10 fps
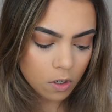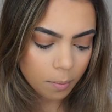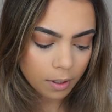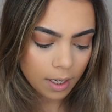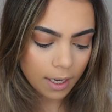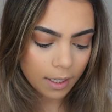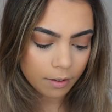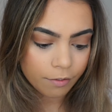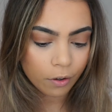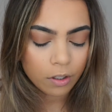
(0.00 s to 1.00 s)
to
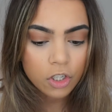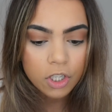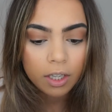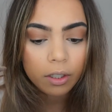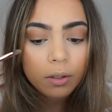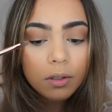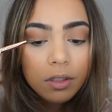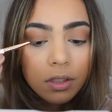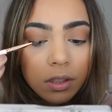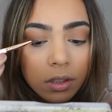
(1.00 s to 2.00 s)
apply foiled shadows.